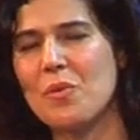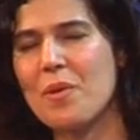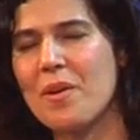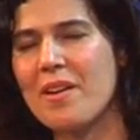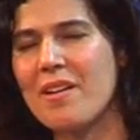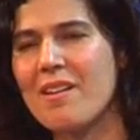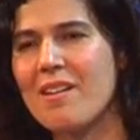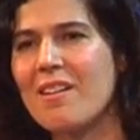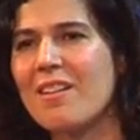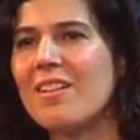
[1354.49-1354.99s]

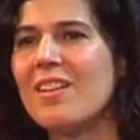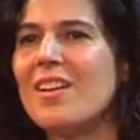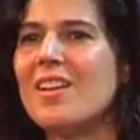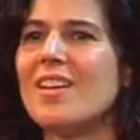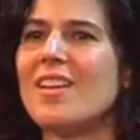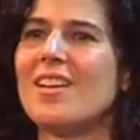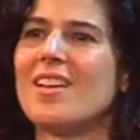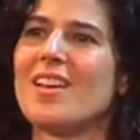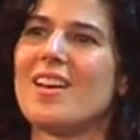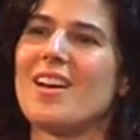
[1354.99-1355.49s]
oil,
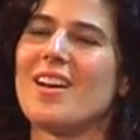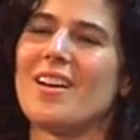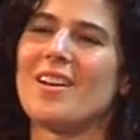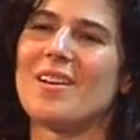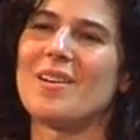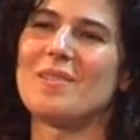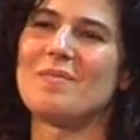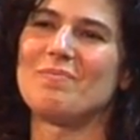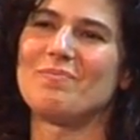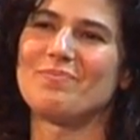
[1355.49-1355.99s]

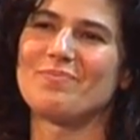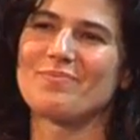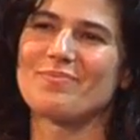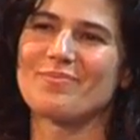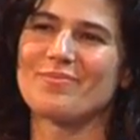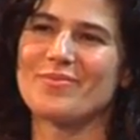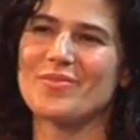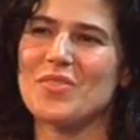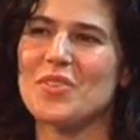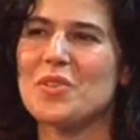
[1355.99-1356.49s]
um,
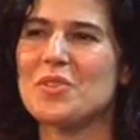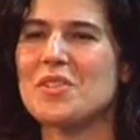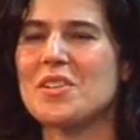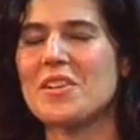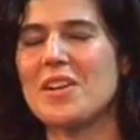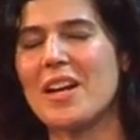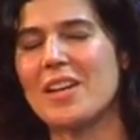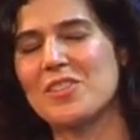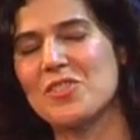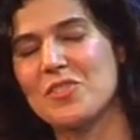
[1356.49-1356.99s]

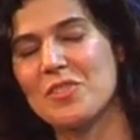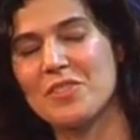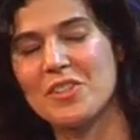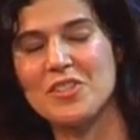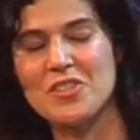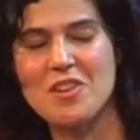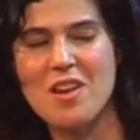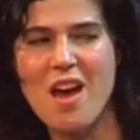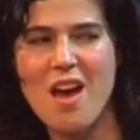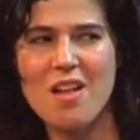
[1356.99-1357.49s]
using extra
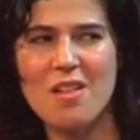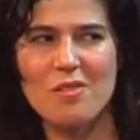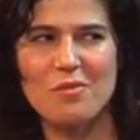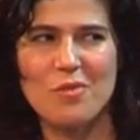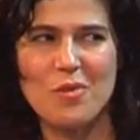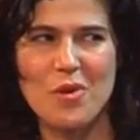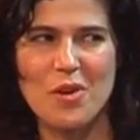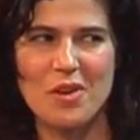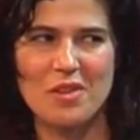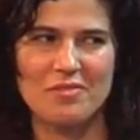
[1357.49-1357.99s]
virgin olive
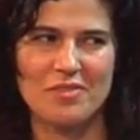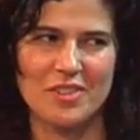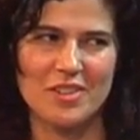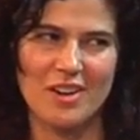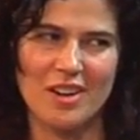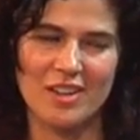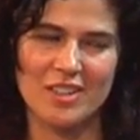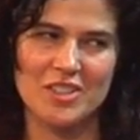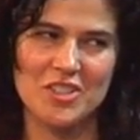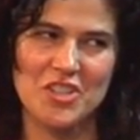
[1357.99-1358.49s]
oil for
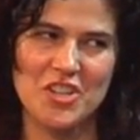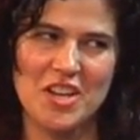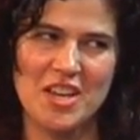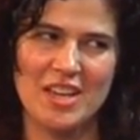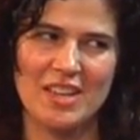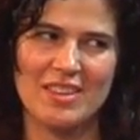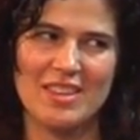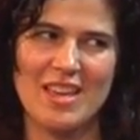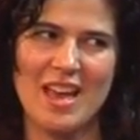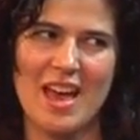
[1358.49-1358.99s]

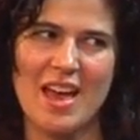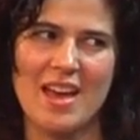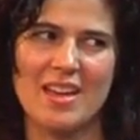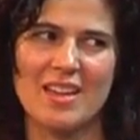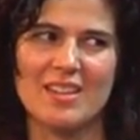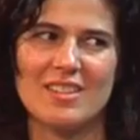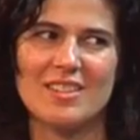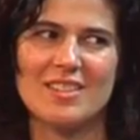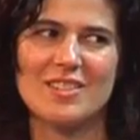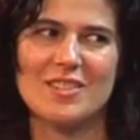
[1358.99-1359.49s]
garnishing at the
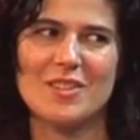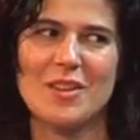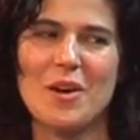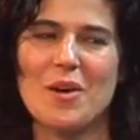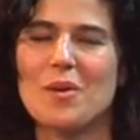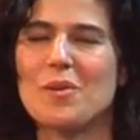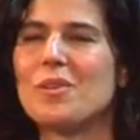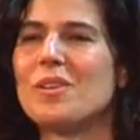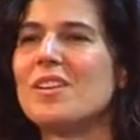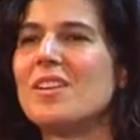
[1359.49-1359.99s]
end.
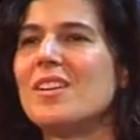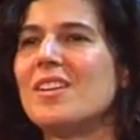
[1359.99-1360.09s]
So